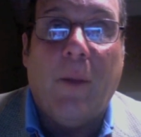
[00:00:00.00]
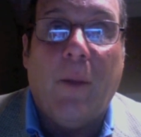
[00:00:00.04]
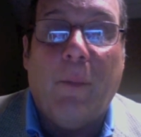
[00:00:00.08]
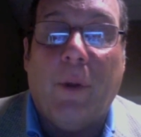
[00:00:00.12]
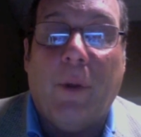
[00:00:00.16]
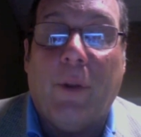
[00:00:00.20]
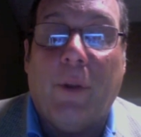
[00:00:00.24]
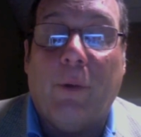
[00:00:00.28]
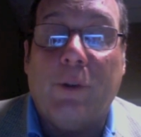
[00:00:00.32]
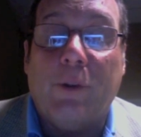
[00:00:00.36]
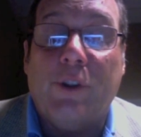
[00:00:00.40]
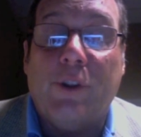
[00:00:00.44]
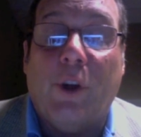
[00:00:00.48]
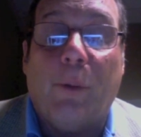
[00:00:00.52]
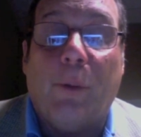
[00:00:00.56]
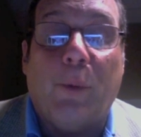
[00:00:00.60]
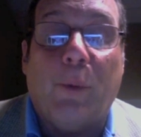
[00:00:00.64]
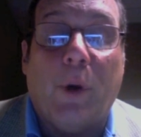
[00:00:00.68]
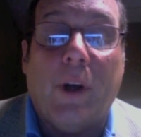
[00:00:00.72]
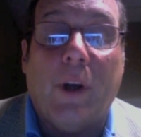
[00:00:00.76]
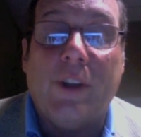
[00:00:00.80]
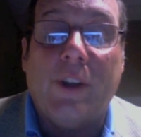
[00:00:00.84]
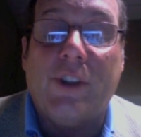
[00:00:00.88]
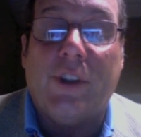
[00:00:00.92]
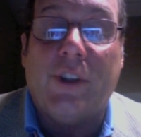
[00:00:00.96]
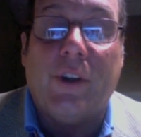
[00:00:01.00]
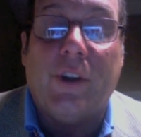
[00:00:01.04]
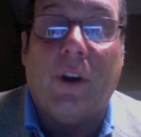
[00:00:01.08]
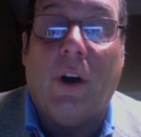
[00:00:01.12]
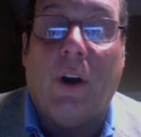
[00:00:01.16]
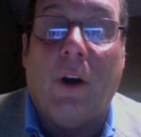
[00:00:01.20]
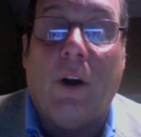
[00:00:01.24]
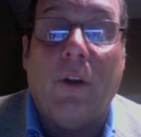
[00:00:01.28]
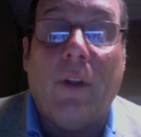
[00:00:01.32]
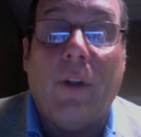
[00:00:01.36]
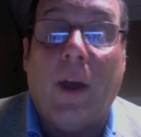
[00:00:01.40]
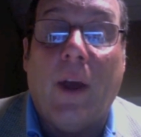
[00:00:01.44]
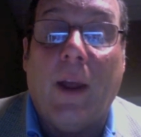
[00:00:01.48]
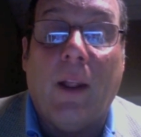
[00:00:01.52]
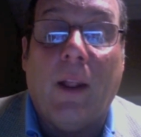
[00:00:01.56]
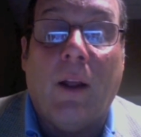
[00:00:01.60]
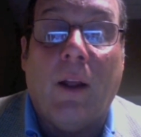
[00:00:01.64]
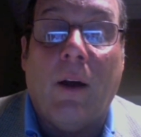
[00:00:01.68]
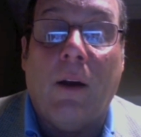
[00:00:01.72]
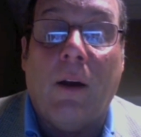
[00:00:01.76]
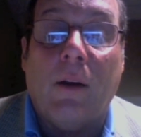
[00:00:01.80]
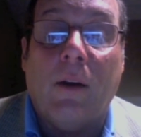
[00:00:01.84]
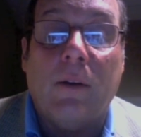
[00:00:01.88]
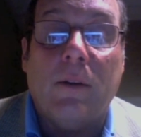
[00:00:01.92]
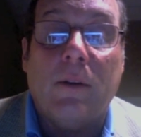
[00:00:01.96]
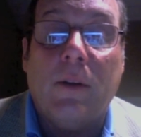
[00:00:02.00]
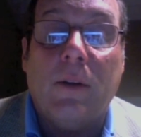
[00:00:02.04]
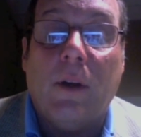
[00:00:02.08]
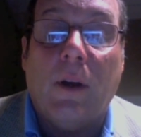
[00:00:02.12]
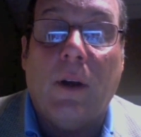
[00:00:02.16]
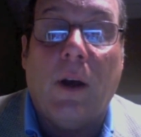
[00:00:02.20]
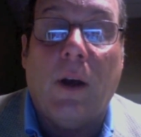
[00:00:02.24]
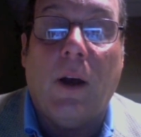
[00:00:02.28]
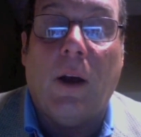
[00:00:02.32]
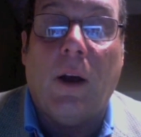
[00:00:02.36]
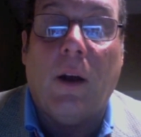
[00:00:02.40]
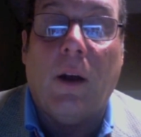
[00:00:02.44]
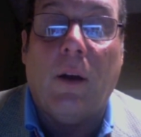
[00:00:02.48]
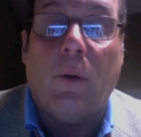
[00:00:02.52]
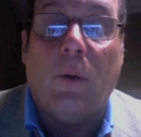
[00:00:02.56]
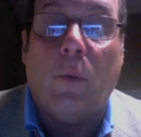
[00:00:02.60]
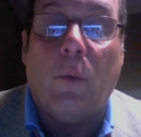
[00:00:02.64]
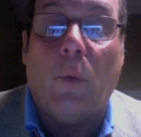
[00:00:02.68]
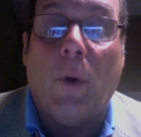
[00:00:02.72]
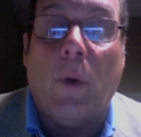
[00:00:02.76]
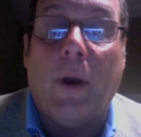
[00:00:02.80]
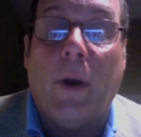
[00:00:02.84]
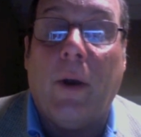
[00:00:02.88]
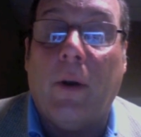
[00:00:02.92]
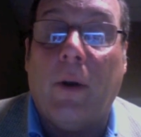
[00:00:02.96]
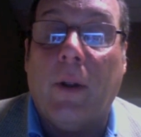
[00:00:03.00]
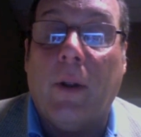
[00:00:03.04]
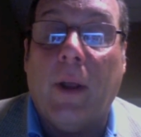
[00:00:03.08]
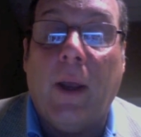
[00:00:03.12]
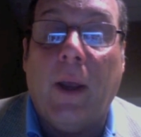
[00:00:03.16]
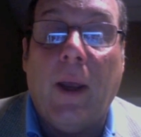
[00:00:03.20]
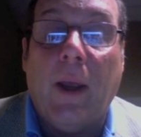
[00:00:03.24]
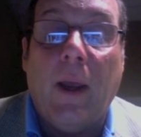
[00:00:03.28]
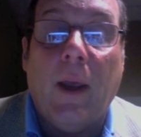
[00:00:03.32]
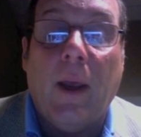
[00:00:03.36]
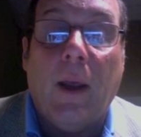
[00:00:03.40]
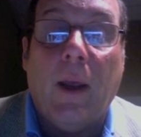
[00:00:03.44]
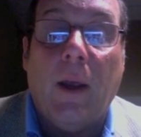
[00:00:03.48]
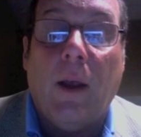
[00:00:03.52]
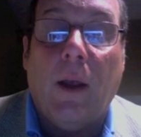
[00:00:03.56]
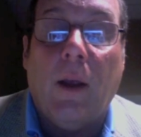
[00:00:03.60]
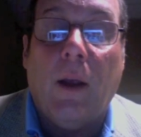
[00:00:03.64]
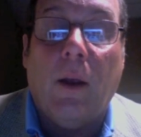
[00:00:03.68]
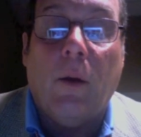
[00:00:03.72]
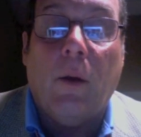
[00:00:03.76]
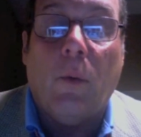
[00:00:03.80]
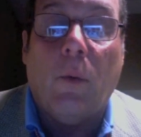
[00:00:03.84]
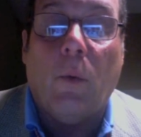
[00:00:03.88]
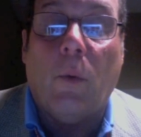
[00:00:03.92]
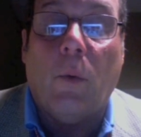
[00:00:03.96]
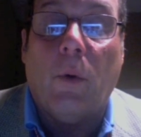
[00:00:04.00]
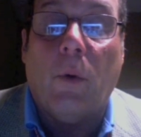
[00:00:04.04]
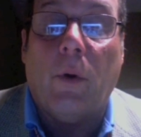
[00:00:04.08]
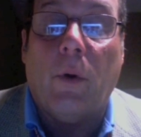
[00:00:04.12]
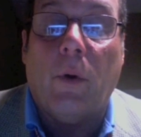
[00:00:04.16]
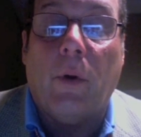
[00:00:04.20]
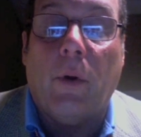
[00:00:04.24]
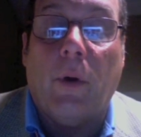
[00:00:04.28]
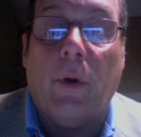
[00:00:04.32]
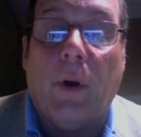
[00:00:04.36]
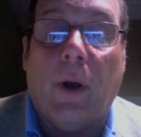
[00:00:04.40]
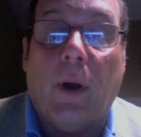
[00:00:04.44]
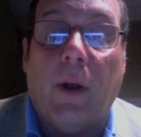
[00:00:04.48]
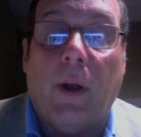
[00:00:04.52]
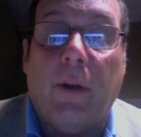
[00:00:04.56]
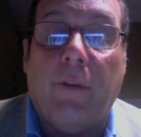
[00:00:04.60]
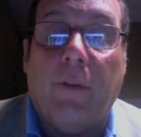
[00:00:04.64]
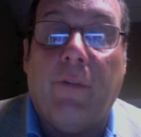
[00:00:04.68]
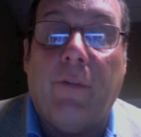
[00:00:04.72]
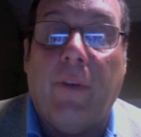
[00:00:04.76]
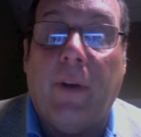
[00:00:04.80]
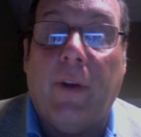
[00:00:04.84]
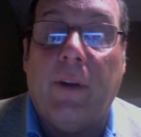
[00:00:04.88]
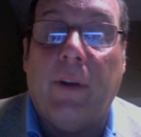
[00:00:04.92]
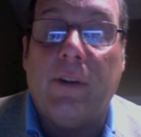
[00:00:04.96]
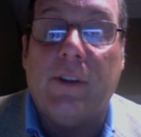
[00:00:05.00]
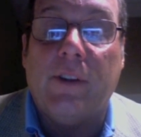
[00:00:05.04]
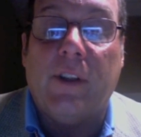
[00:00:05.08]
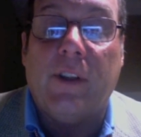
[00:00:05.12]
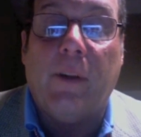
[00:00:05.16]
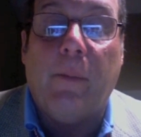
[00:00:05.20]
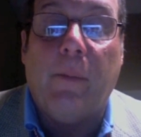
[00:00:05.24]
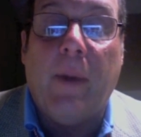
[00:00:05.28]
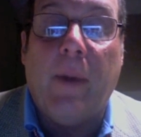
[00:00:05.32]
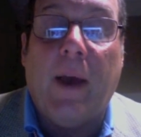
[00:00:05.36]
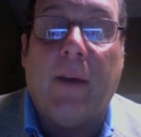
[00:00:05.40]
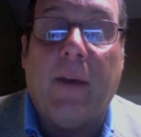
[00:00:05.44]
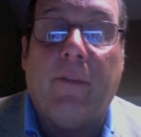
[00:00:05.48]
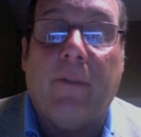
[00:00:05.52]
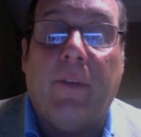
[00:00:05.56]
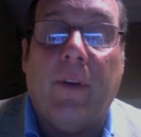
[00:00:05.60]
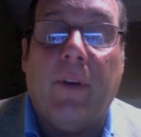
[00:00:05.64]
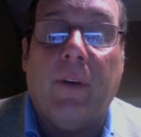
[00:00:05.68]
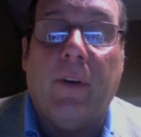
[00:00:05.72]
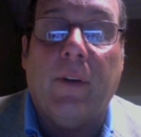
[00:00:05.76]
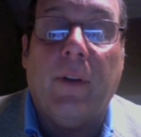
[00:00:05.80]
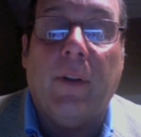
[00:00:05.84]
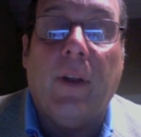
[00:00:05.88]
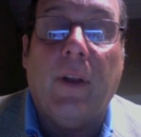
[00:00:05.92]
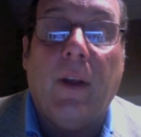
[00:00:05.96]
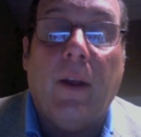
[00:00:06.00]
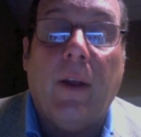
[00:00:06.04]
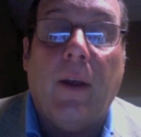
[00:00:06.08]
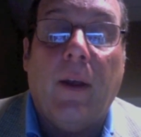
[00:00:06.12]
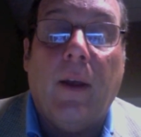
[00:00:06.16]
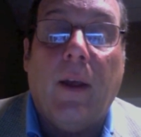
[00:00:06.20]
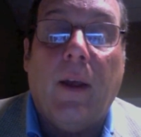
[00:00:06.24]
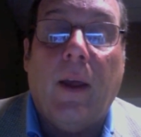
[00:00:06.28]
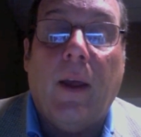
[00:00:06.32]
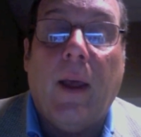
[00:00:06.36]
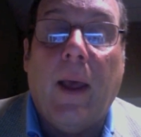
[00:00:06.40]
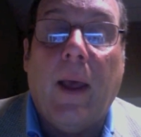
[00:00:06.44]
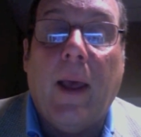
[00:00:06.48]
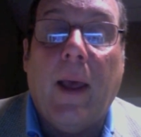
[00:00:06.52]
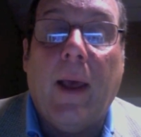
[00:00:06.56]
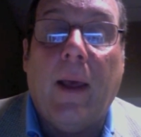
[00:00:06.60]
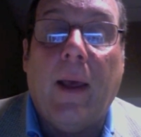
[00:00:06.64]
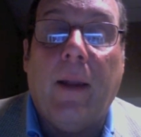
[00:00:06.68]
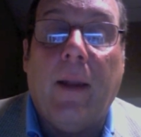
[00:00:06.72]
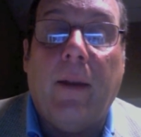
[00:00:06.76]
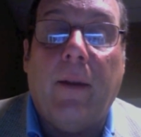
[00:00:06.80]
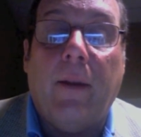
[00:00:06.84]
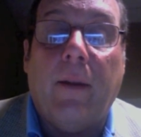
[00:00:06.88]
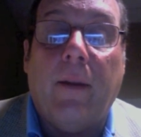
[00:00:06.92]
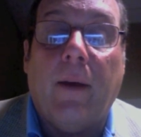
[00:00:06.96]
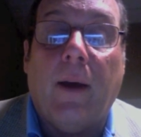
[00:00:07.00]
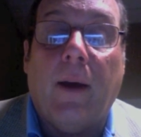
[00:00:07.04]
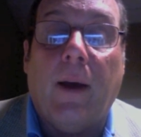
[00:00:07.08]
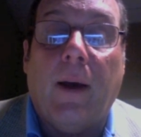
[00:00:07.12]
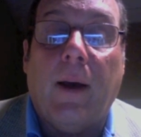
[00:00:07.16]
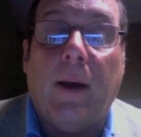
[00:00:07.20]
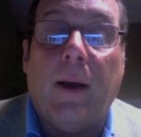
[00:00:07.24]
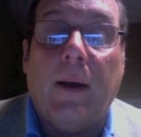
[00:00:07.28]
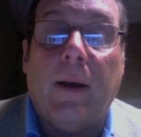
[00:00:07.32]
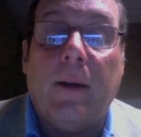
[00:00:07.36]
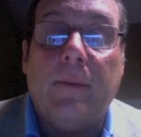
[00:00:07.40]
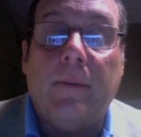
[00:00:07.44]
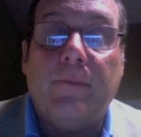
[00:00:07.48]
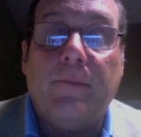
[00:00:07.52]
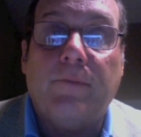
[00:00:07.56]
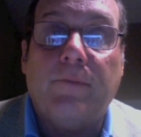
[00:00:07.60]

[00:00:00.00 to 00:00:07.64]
But there was no pressure all night long. Rarely were defenders in the backfield. And, in